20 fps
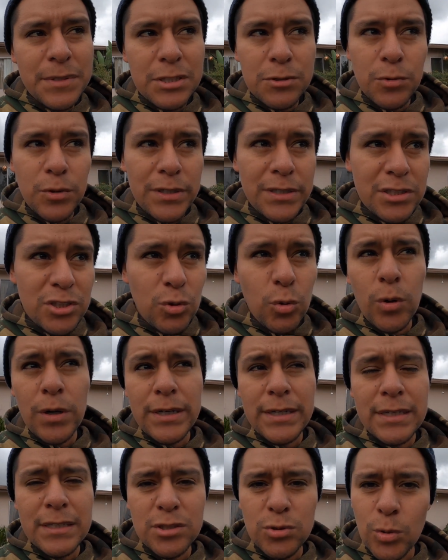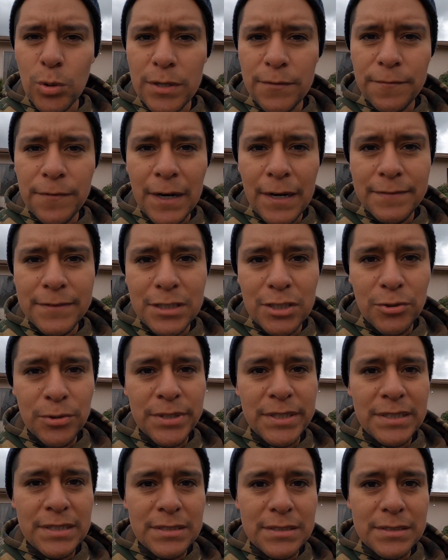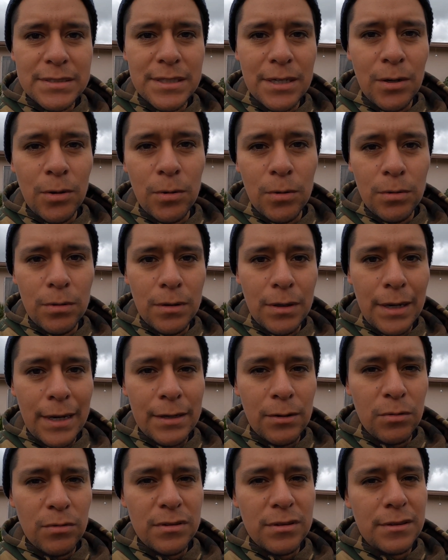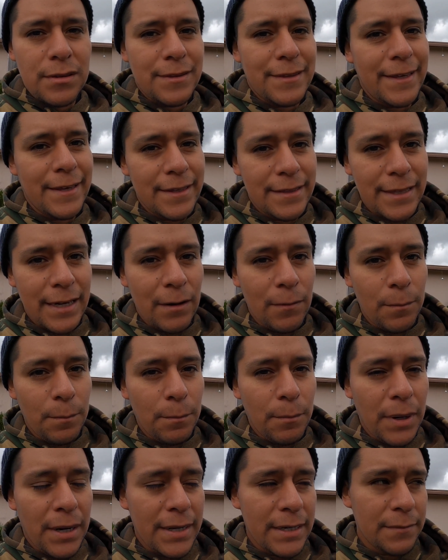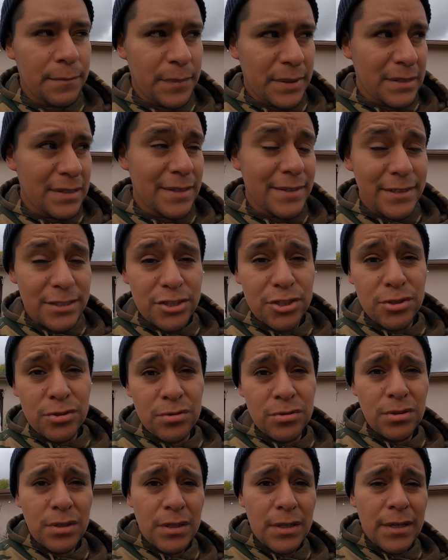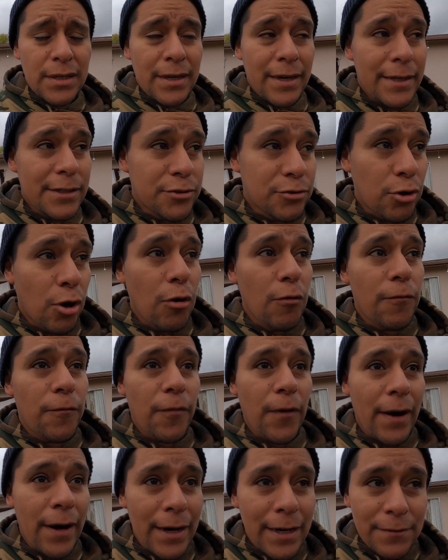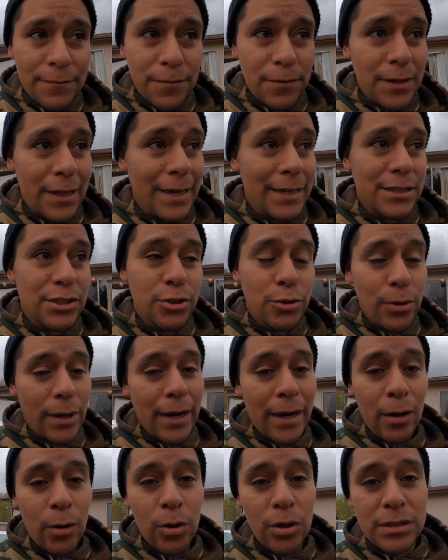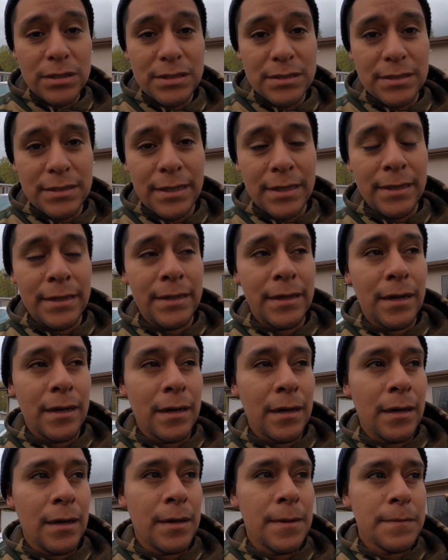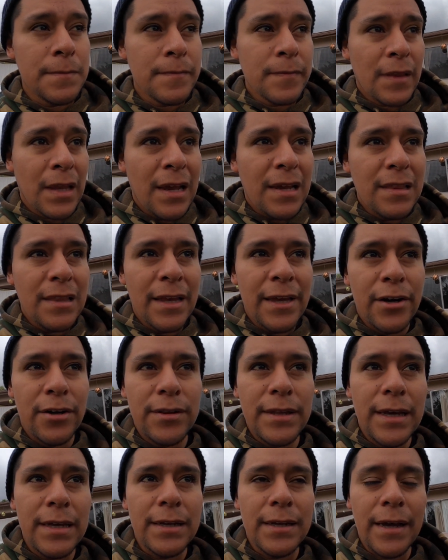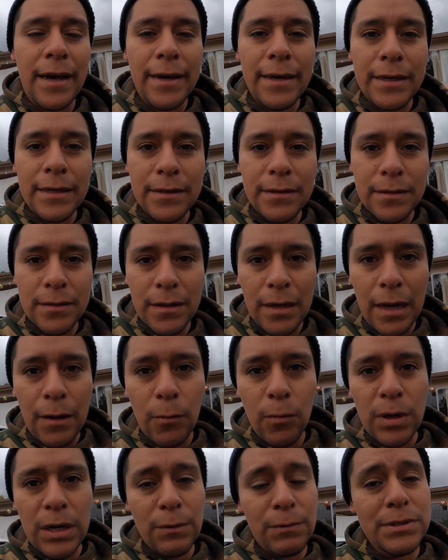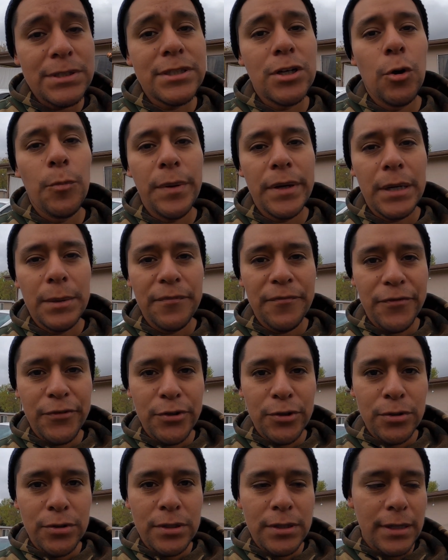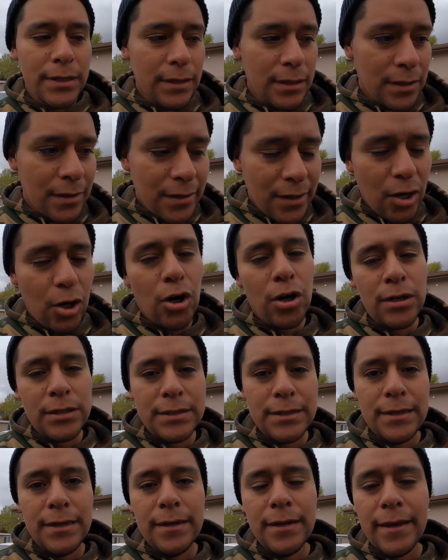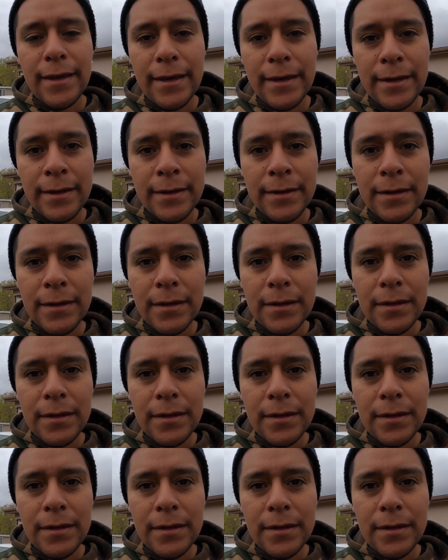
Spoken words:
in between 20 and 25 degrees, so I don't think that might have been the issue. It drove fine for like 2 hours, and then later that night when I went to go pick up food, car did it again.